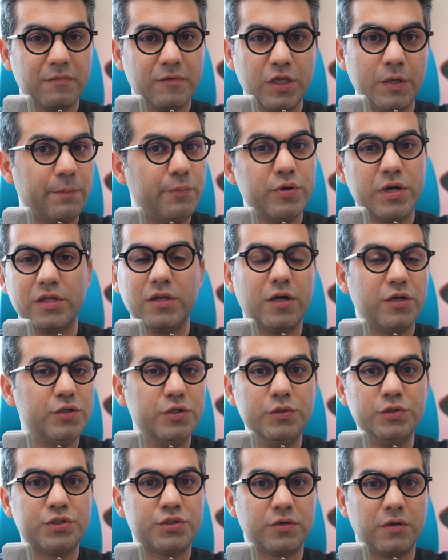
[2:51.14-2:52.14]
you put it on
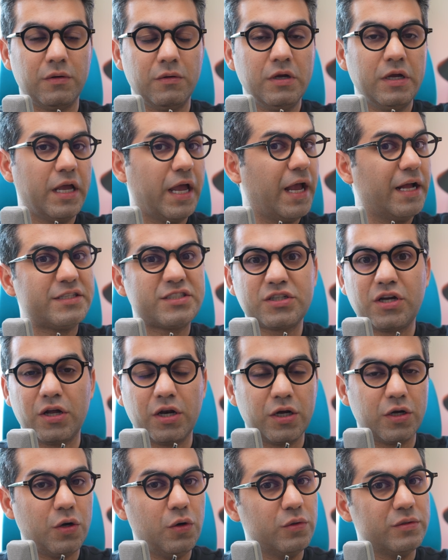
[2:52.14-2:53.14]
neutral. It's
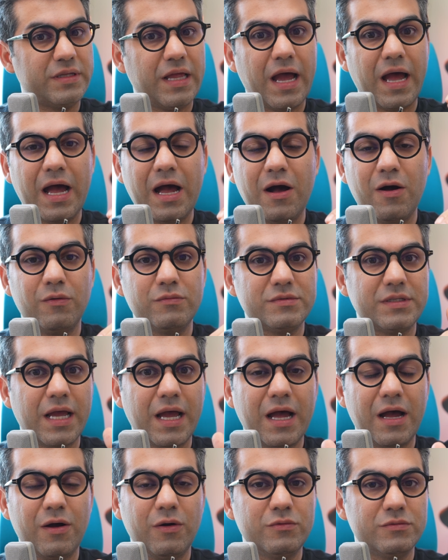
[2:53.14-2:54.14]
gonna go down,
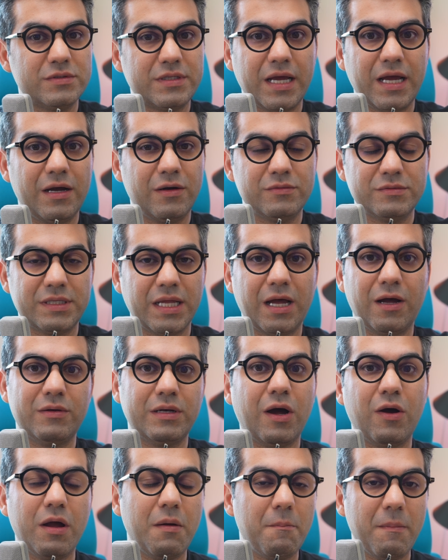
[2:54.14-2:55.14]
down, down, down.
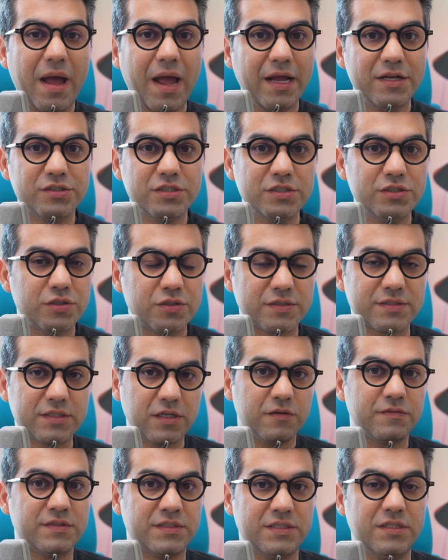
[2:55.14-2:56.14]
Now imagine
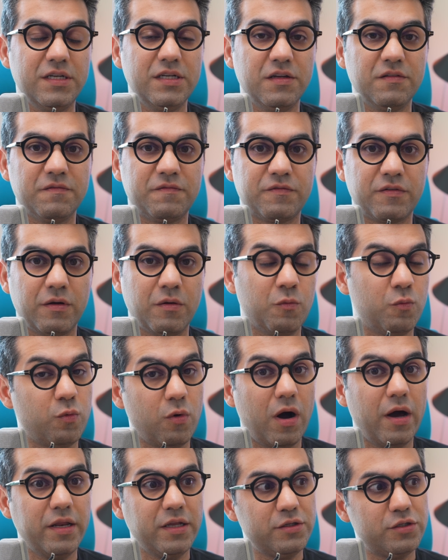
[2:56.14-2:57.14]
yourself sitting in front,
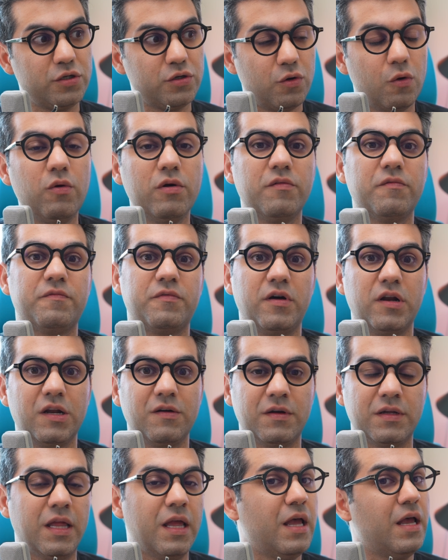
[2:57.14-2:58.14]
wanting to go in front
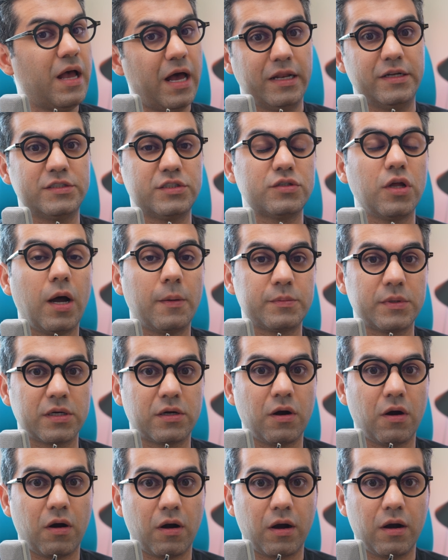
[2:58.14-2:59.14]
of it and stop the
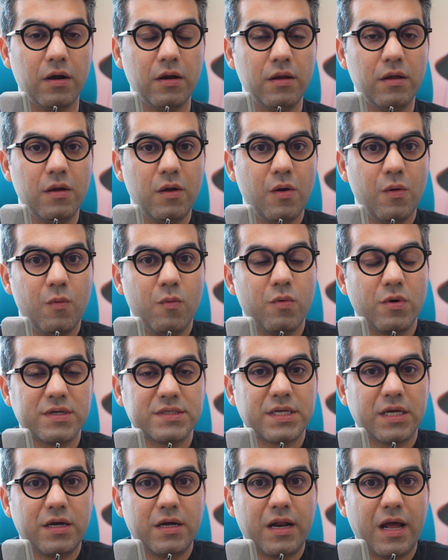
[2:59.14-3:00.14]
car. What
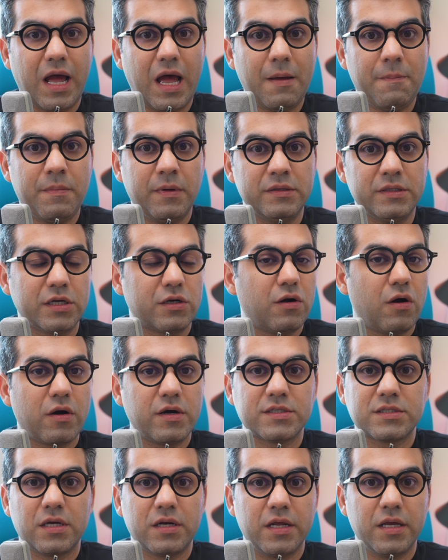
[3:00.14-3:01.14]
is it gonna happen? The car
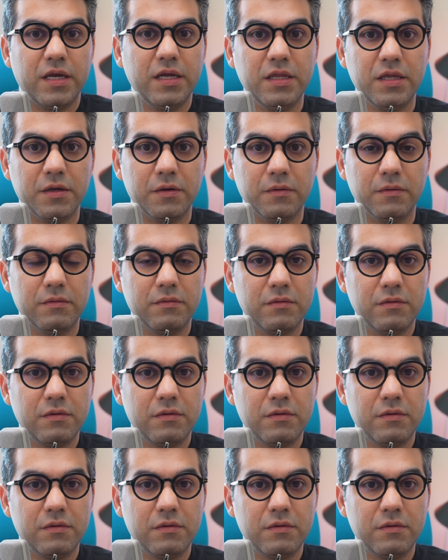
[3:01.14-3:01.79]
is gonna hit you.